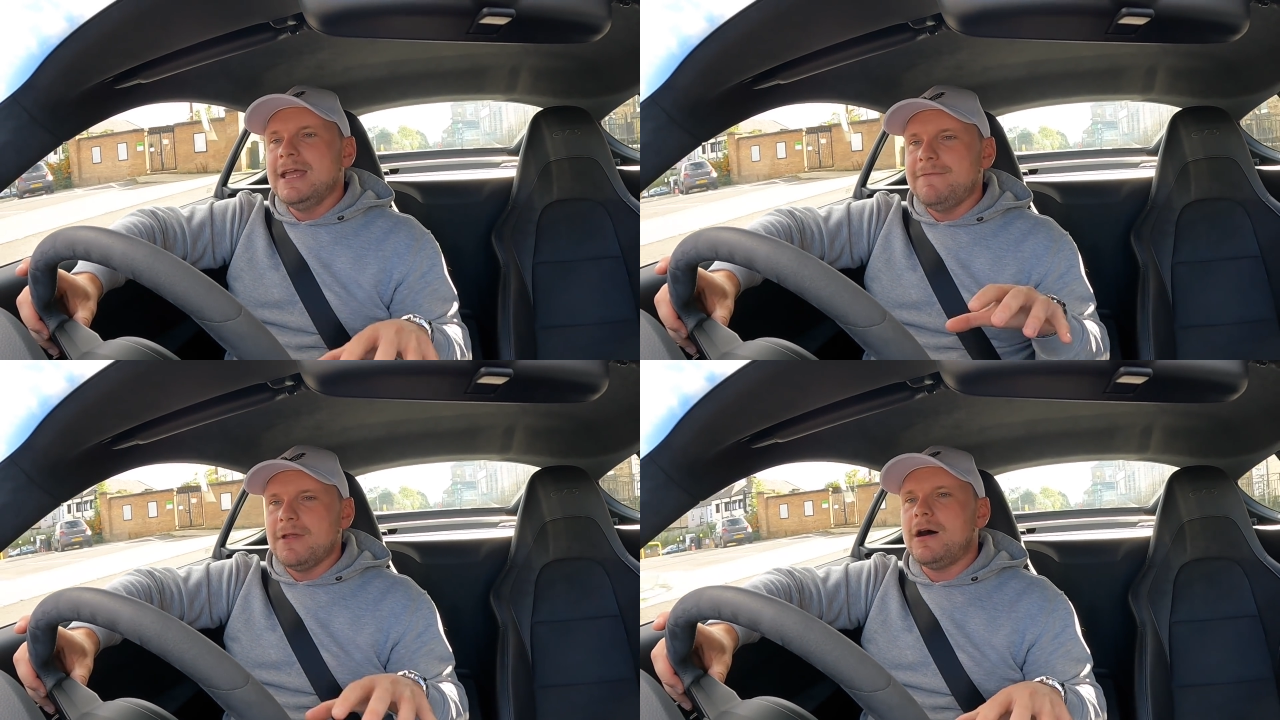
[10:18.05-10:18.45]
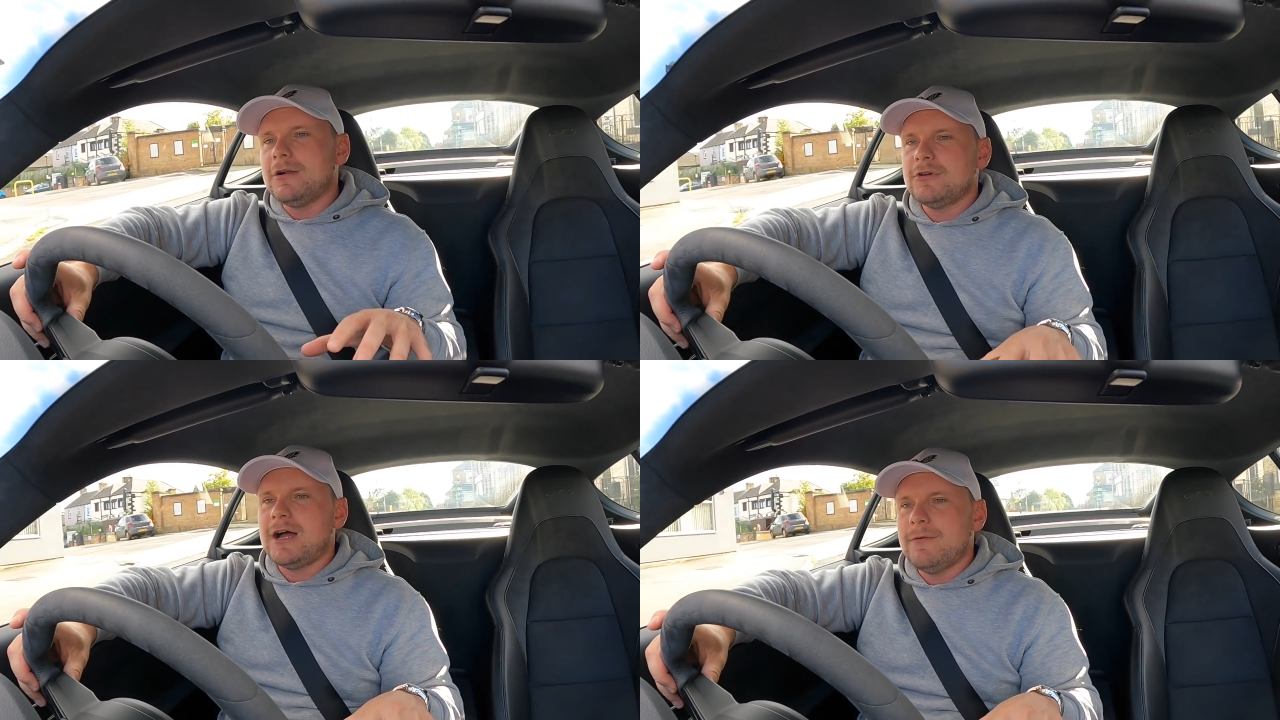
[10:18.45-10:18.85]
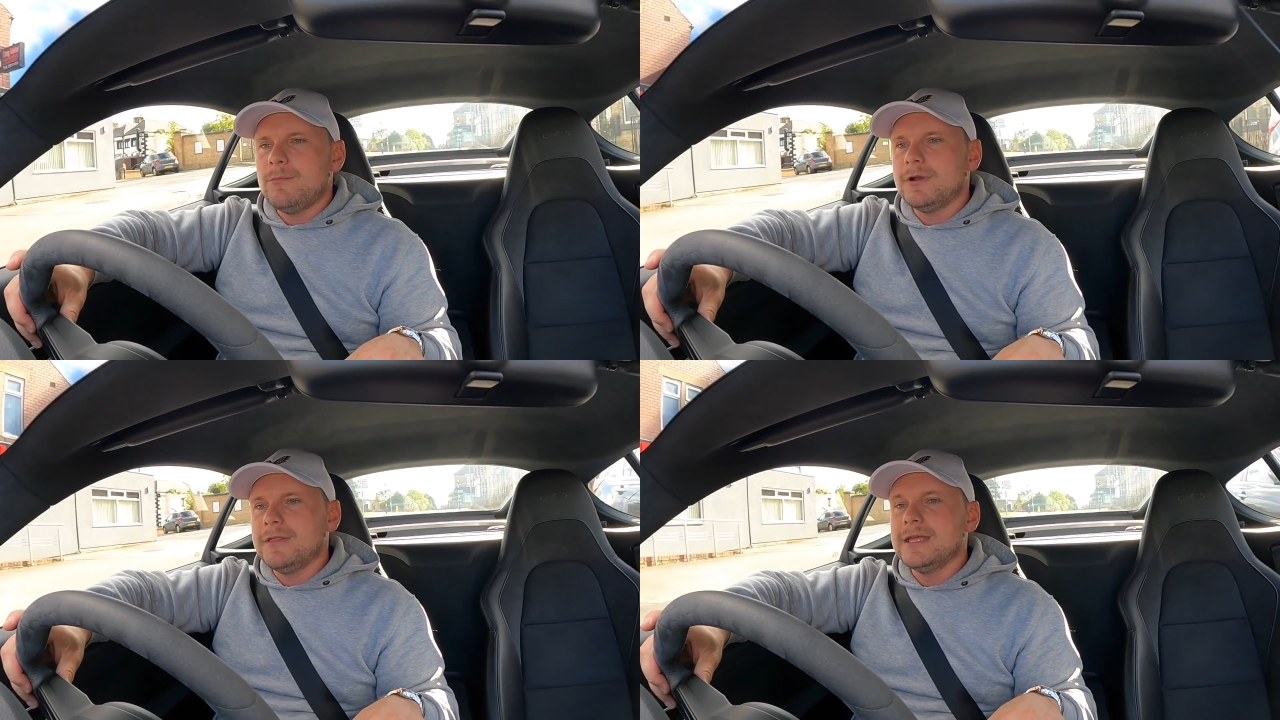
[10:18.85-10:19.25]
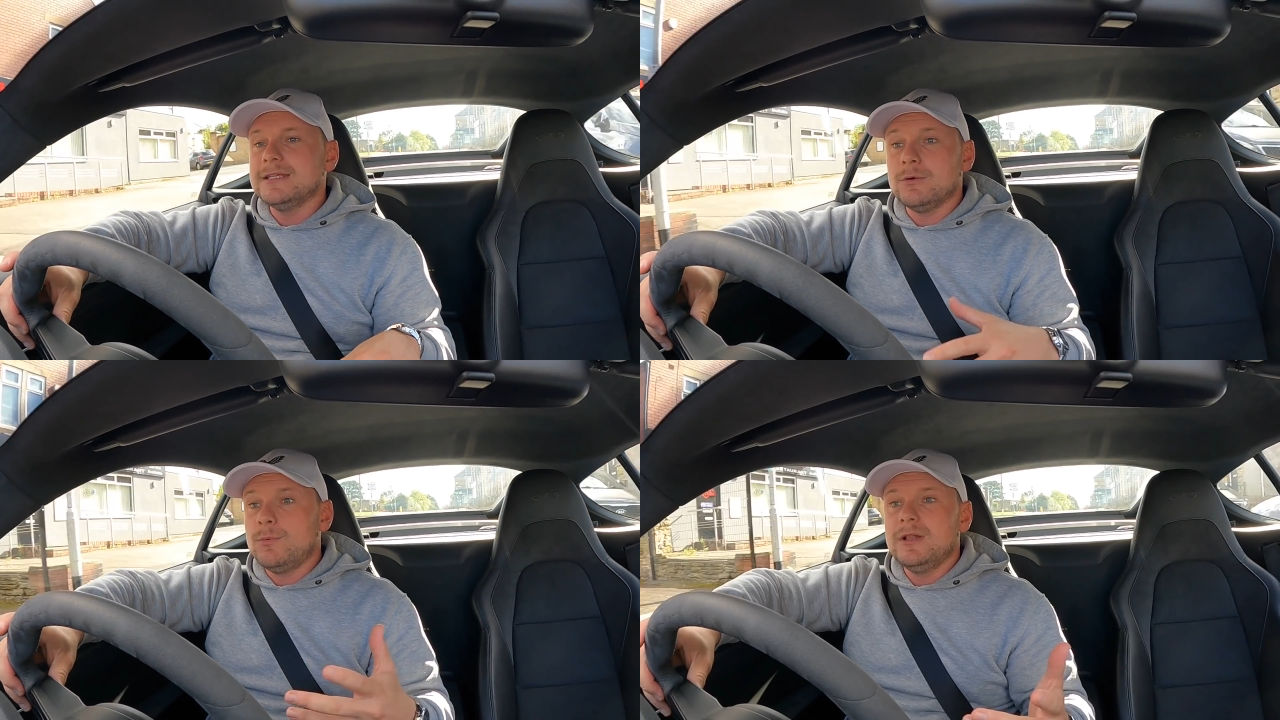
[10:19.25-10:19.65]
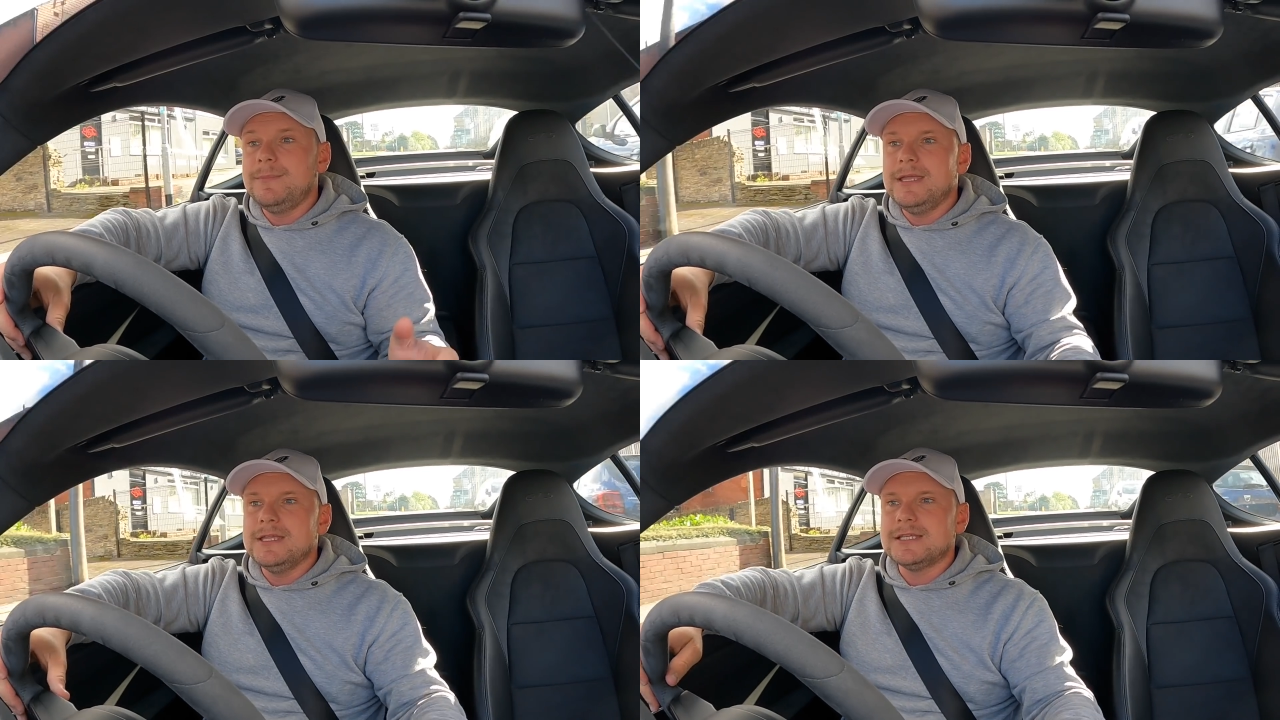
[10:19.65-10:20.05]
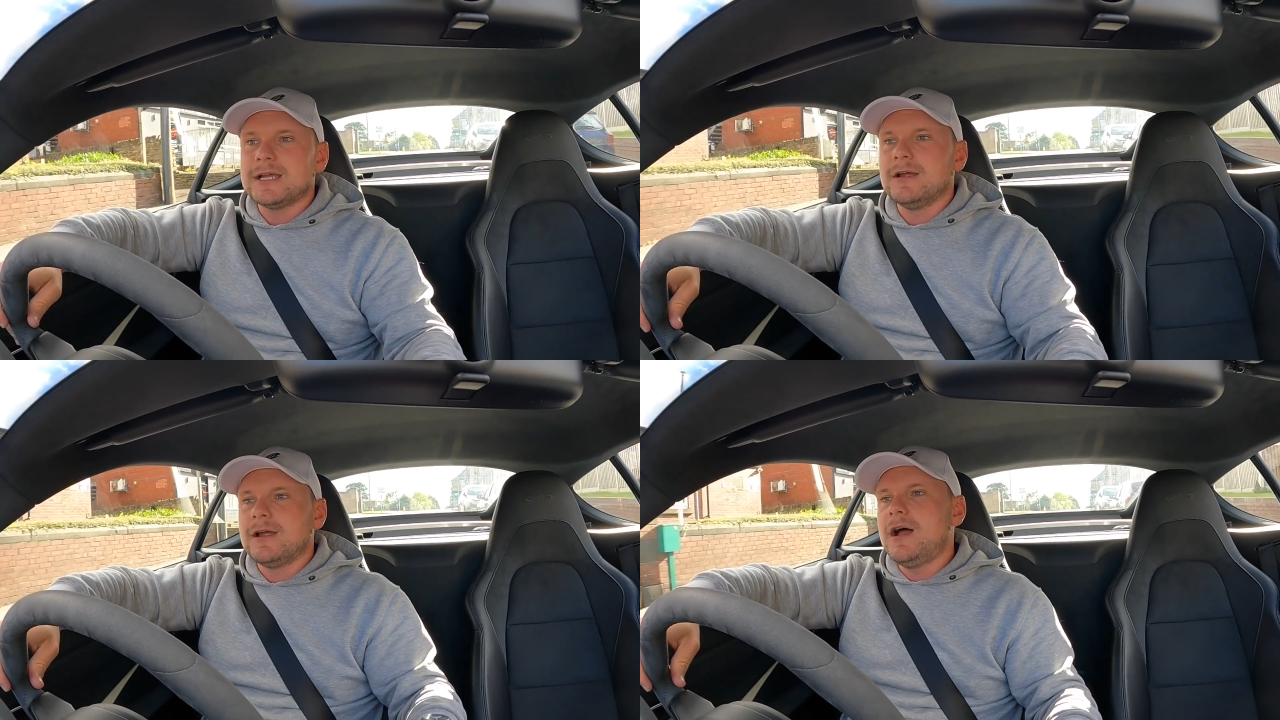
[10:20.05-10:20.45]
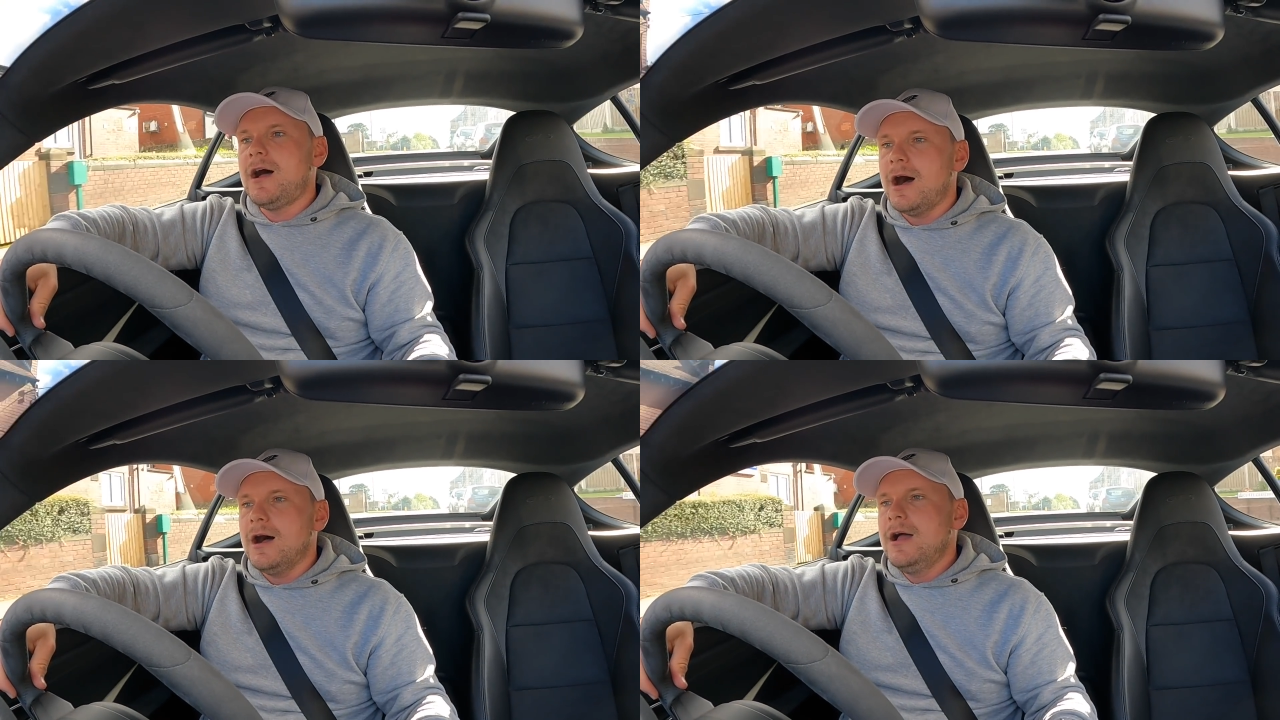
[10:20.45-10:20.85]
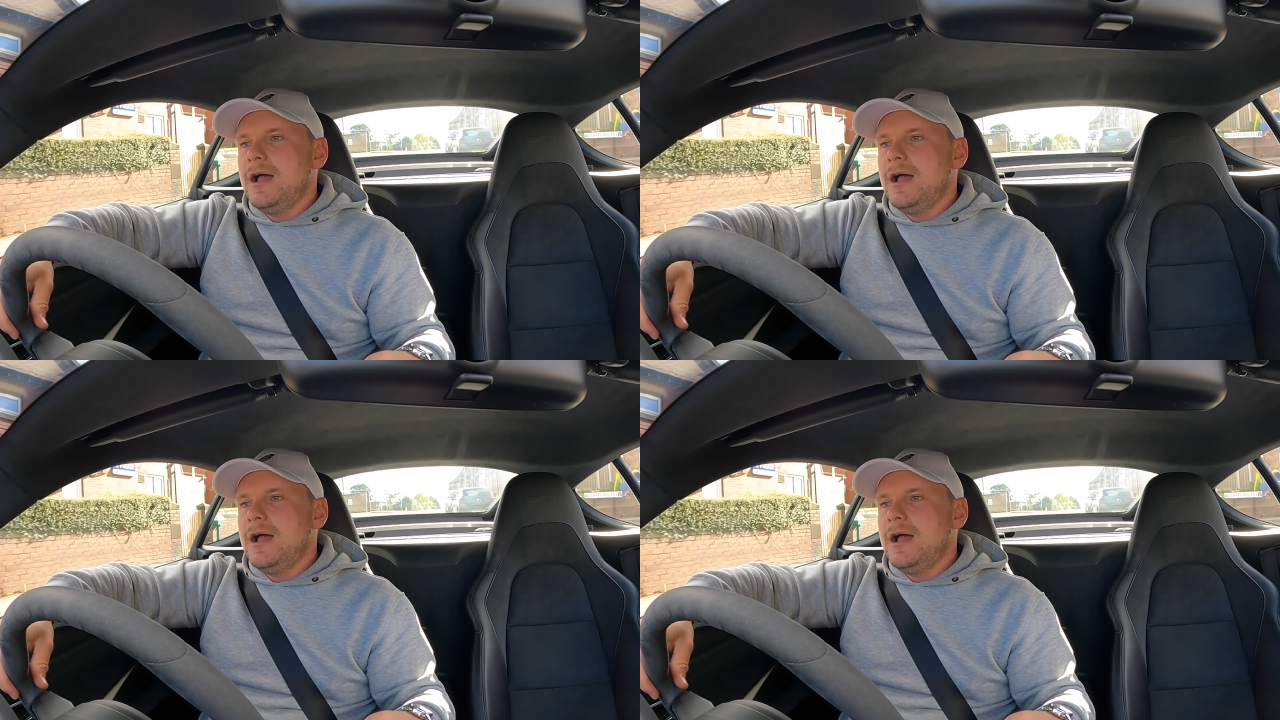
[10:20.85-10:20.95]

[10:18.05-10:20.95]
if you are driving one of these, it will be your second car.